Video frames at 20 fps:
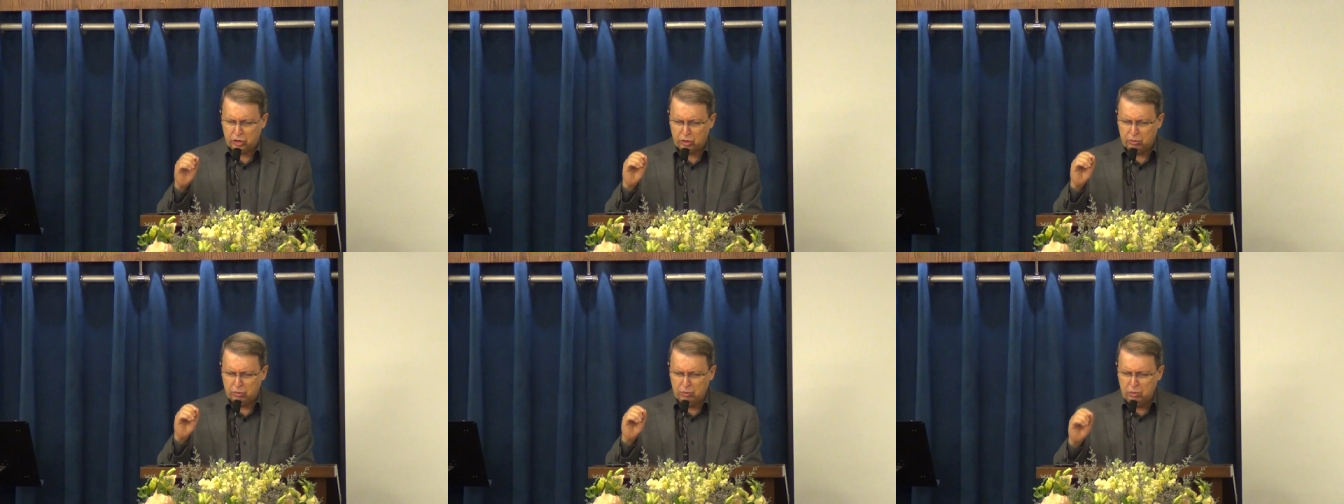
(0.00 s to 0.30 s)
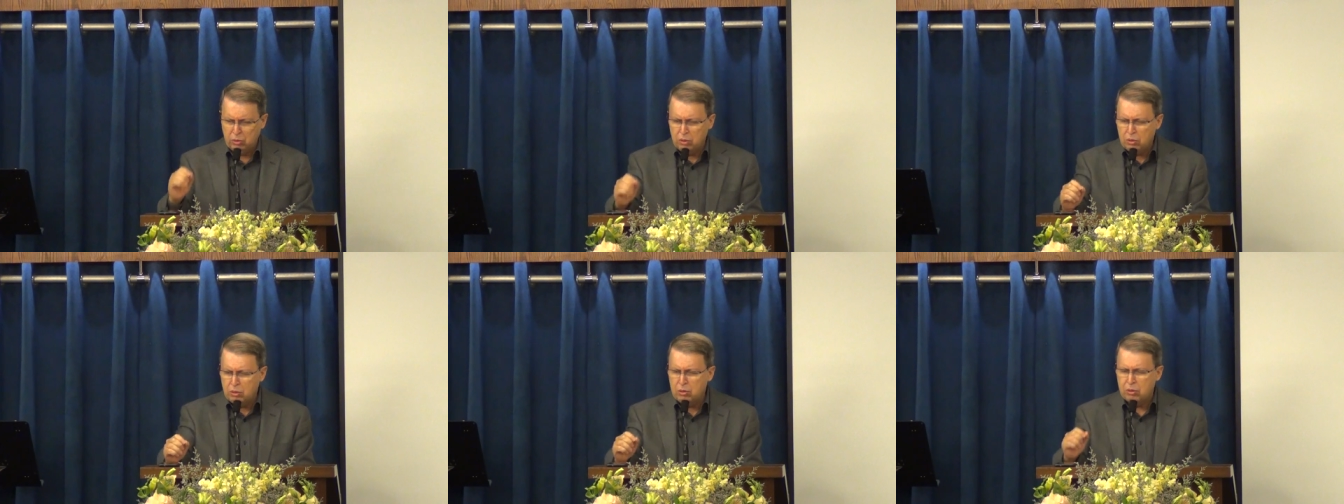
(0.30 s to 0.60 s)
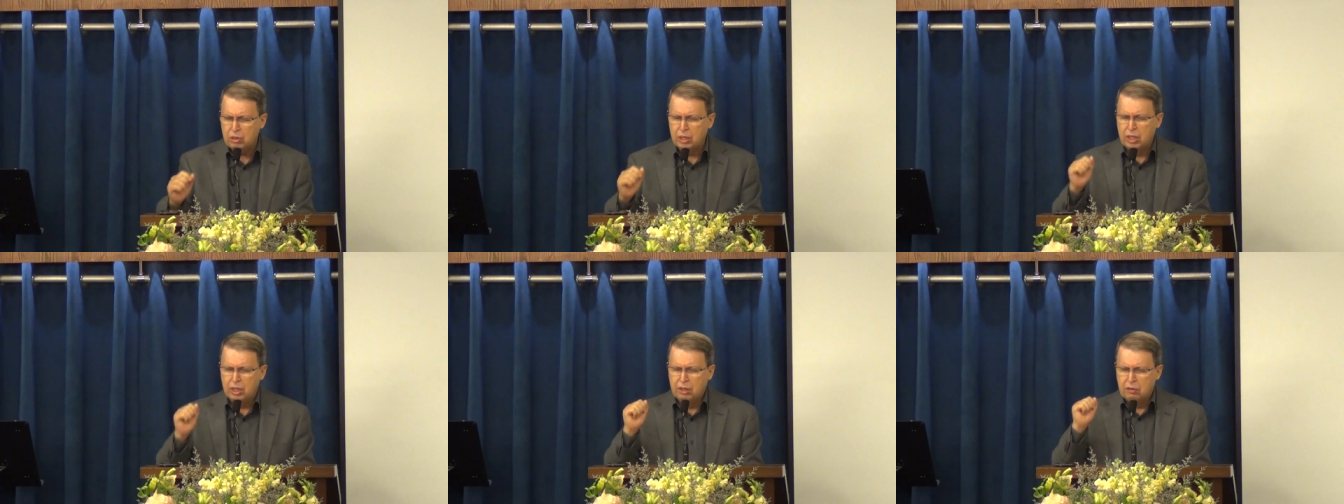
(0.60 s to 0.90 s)

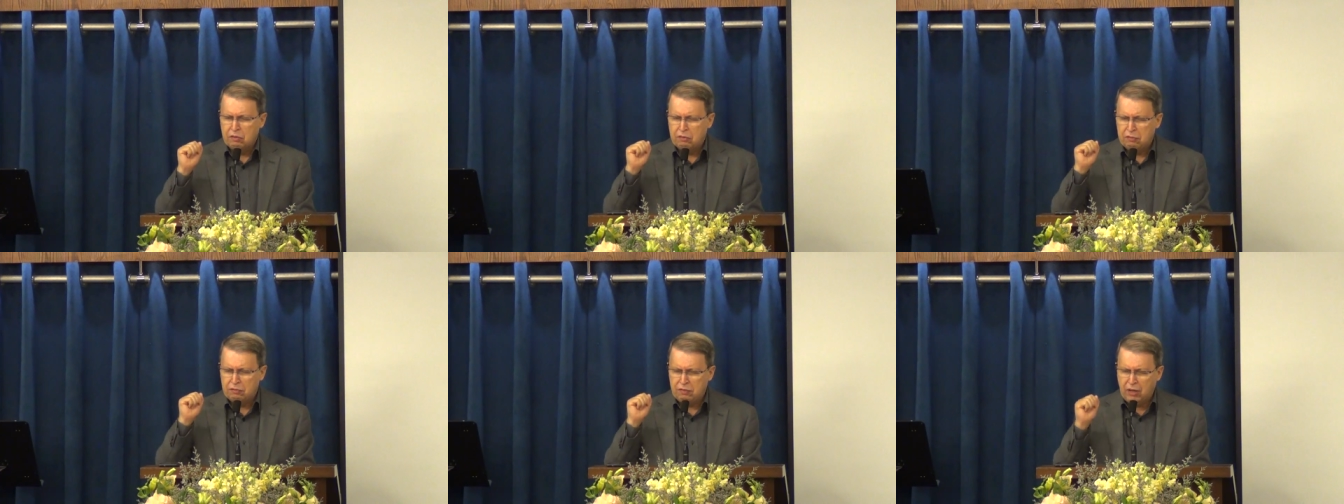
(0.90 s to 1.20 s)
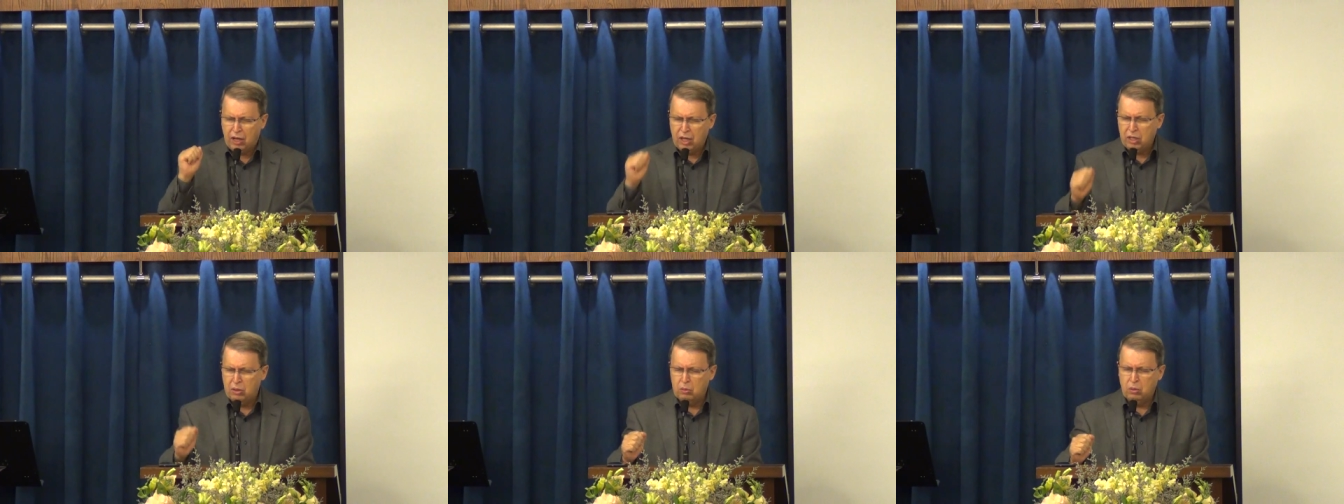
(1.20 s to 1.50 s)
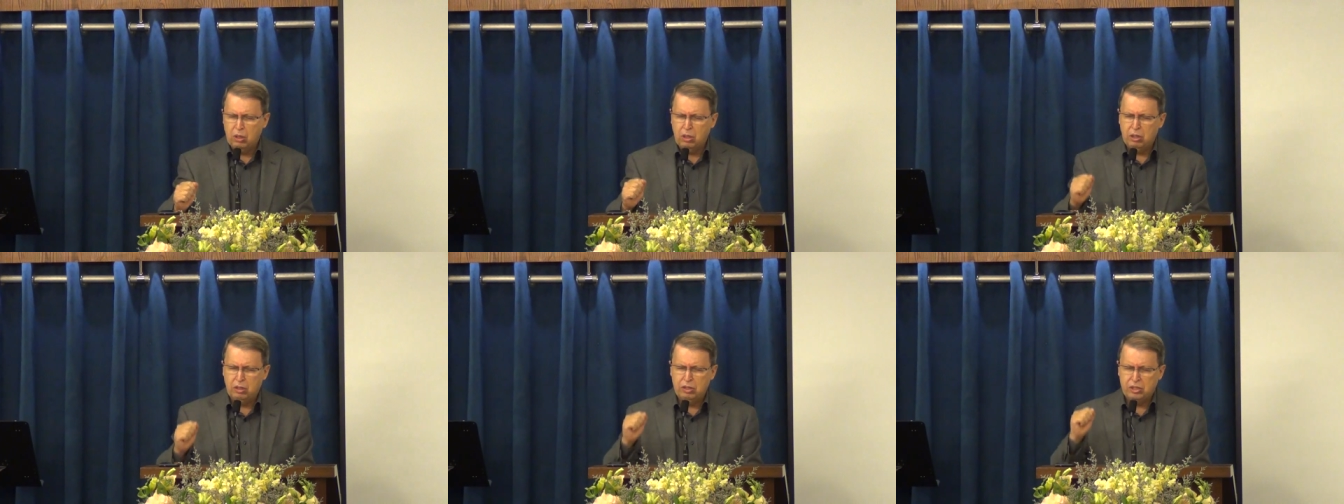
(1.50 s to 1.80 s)
true
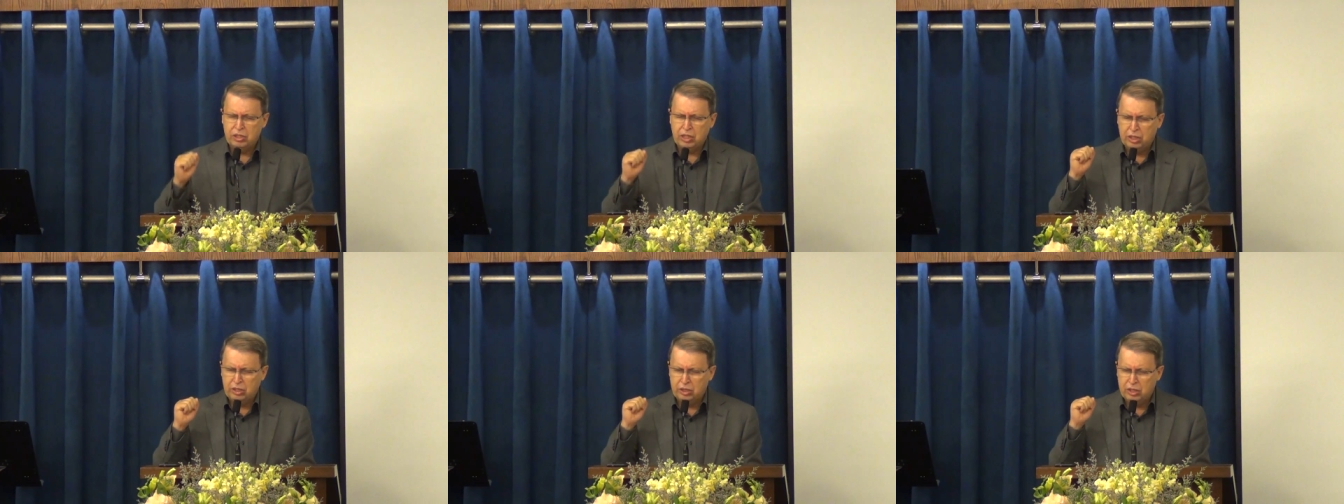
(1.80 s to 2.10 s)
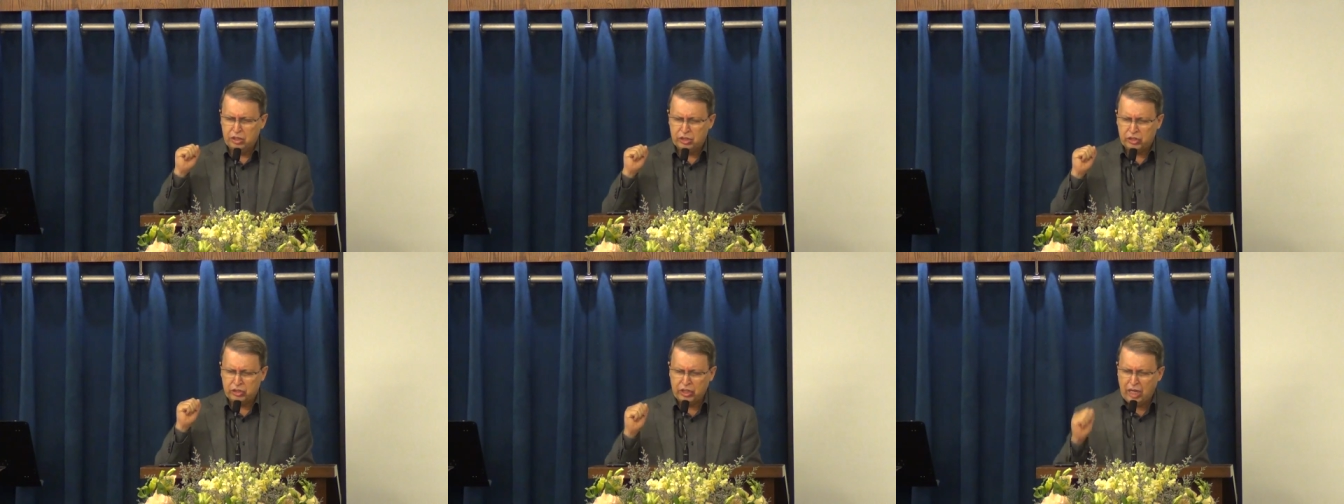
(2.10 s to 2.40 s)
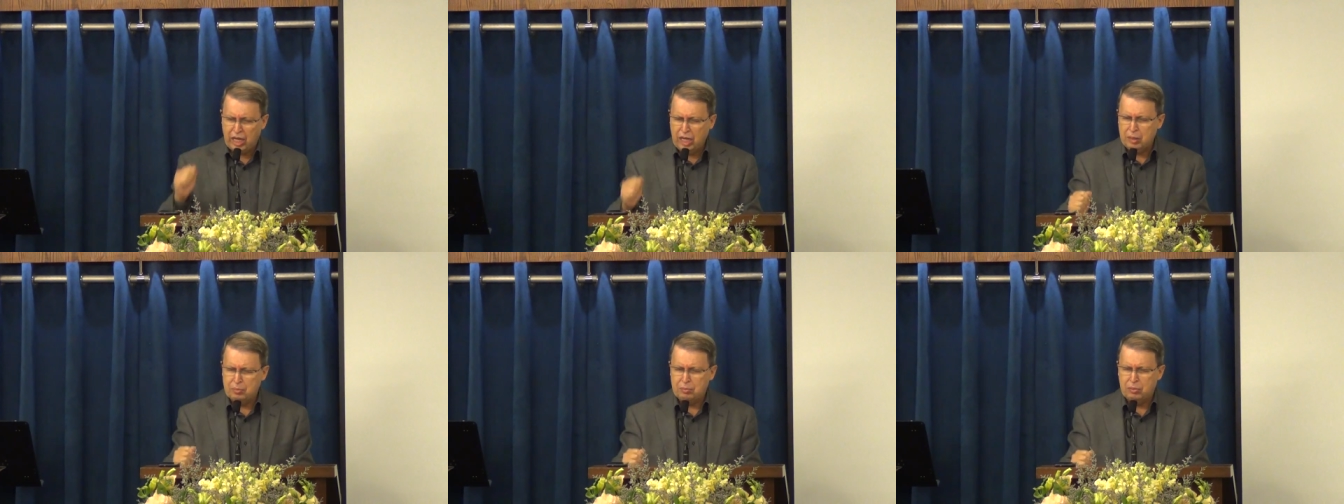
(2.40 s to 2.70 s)
followers and
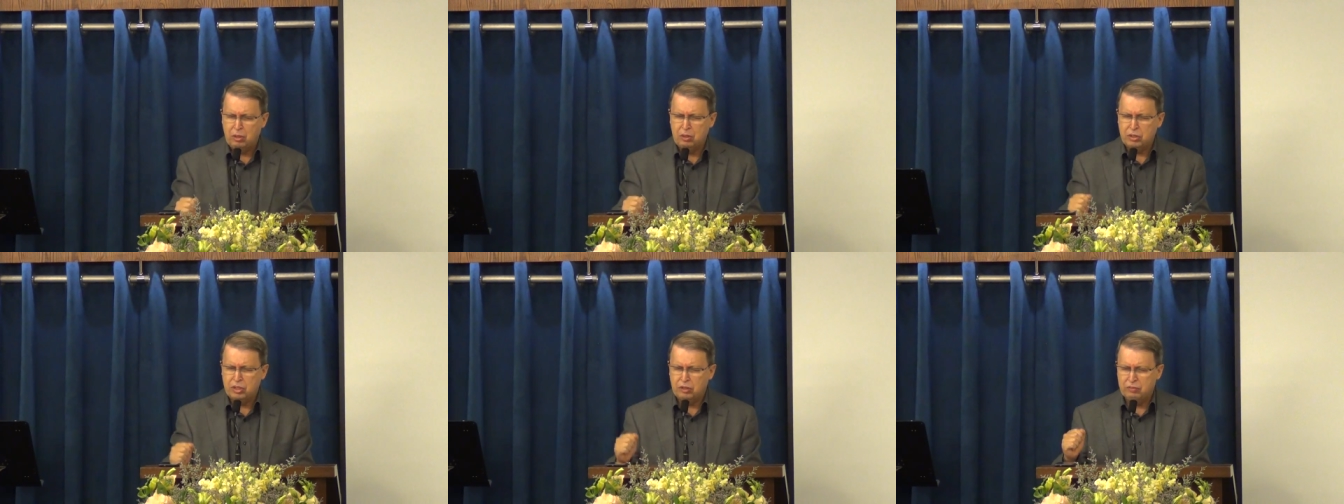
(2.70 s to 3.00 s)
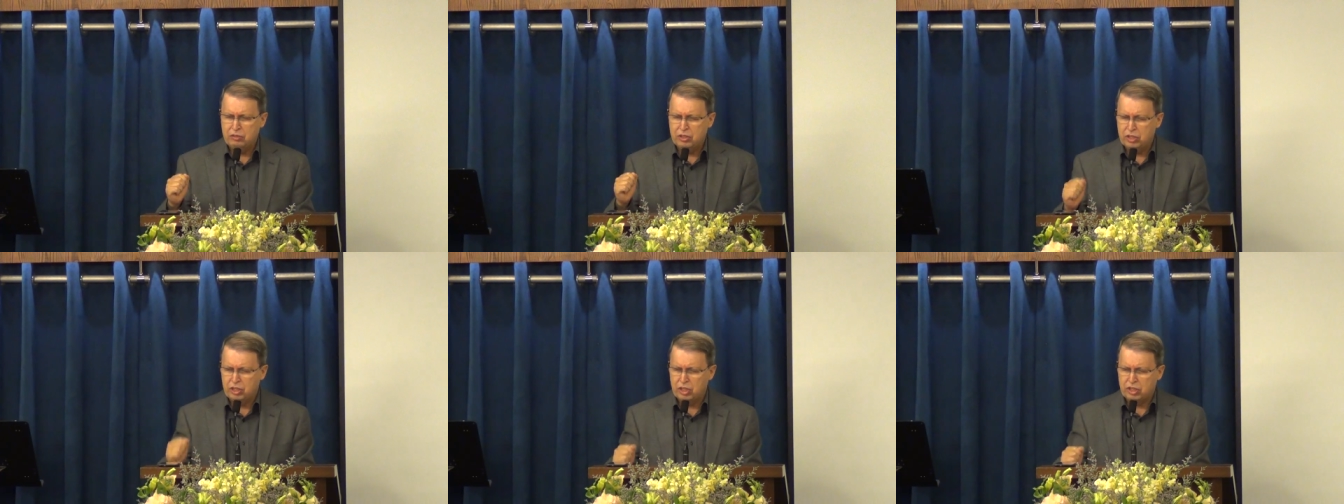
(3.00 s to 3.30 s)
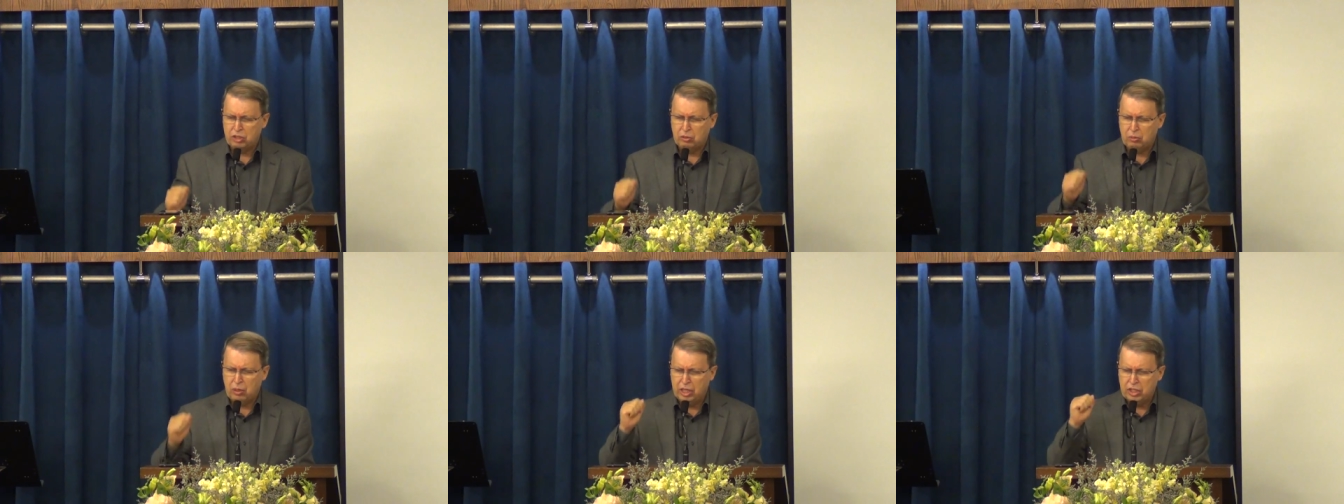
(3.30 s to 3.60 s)
disciples of
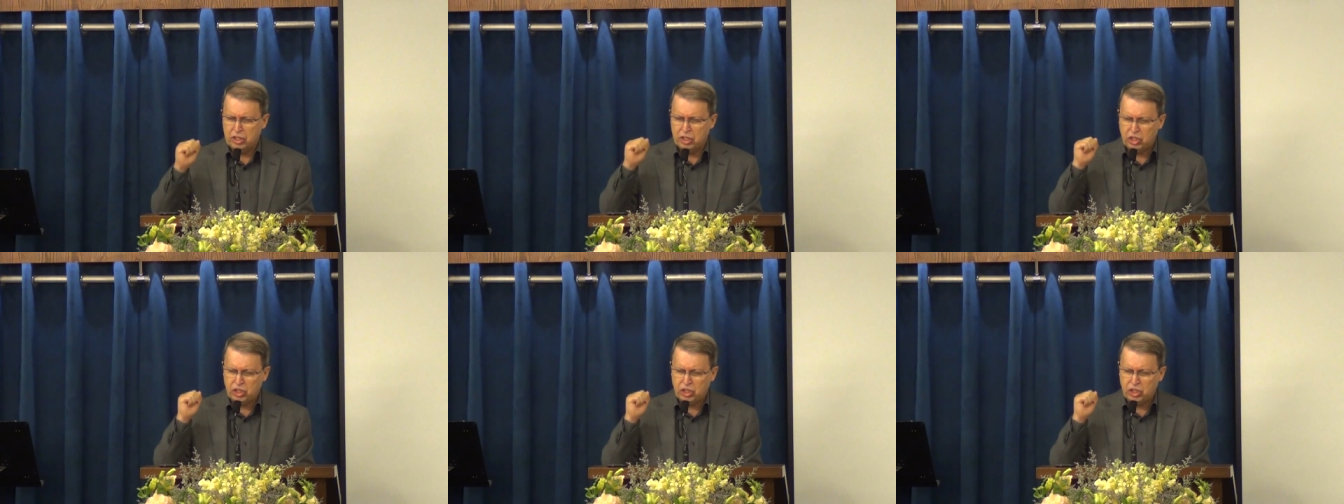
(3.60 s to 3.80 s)
Jesus Christ,